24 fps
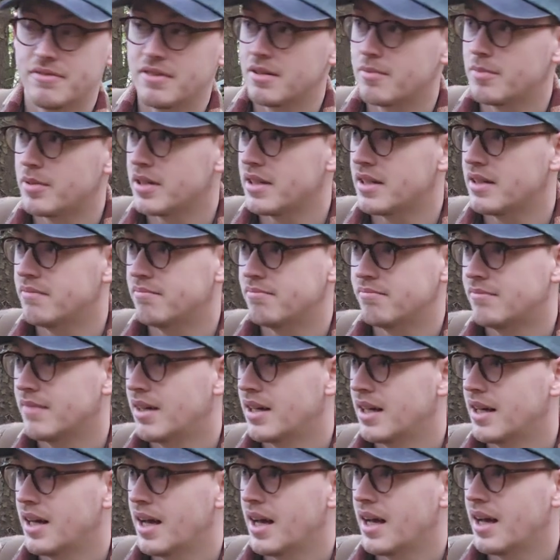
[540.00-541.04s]
anybody
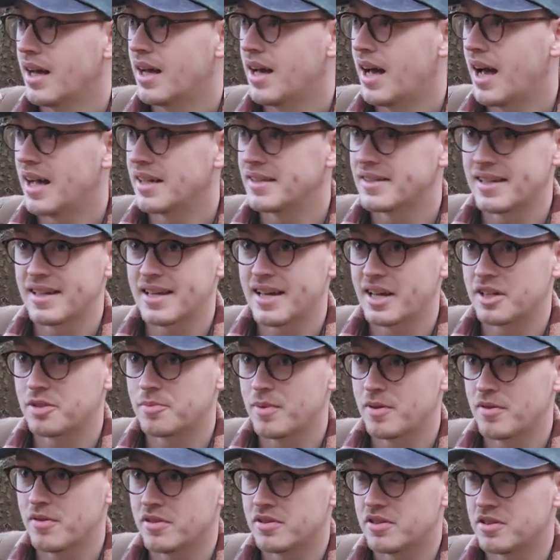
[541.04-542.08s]
has any
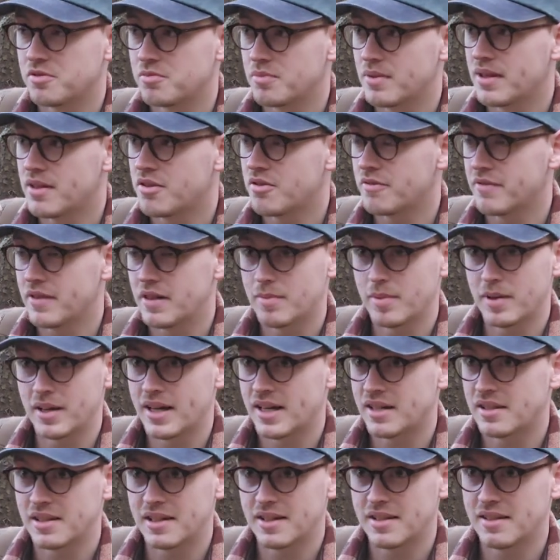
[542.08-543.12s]
experiences with it, or if anybody
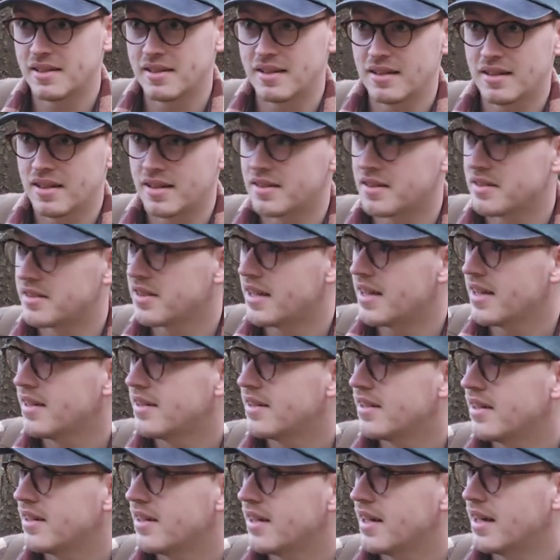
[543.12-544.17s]
has anything they'd like to say,
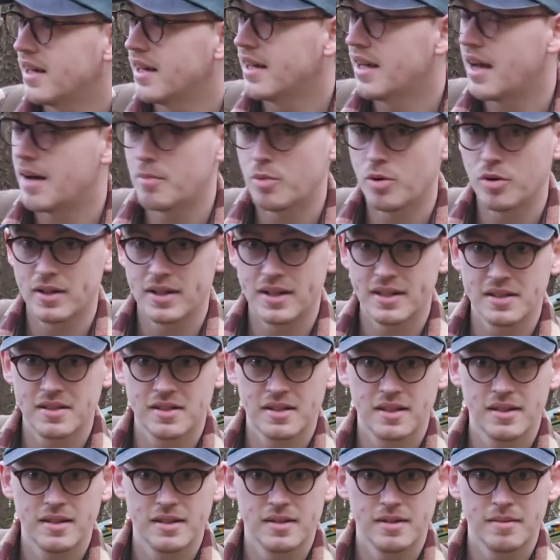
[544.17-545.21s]
I'm all ears.
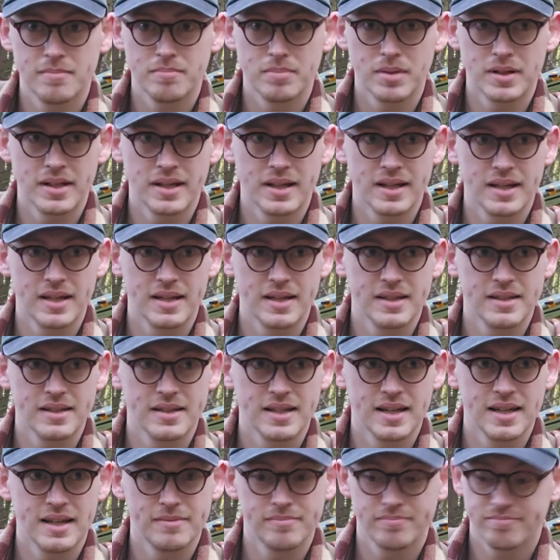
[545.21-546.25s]
But
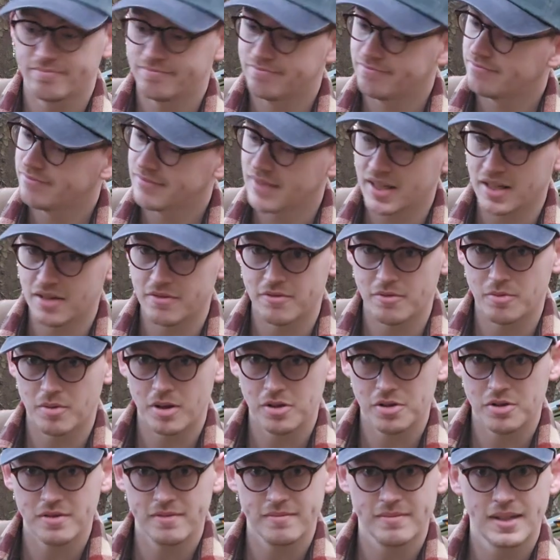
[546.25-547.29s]
yeah, thank you for
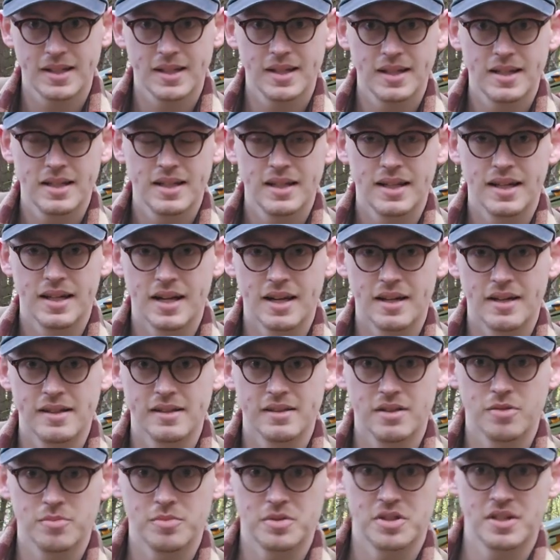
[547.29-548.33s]
watching, and I
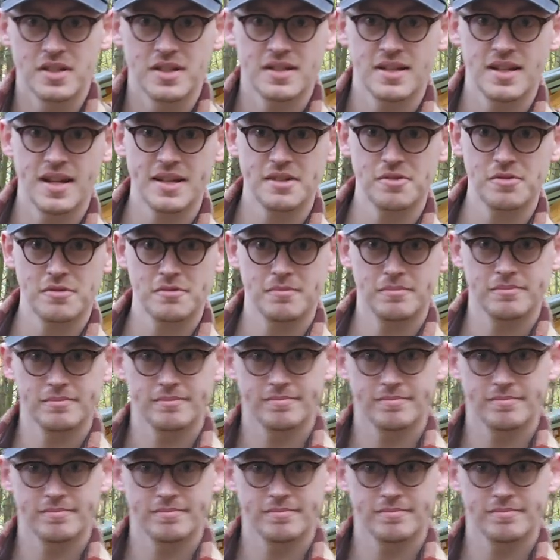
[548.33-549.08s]
hope to see you in the next one.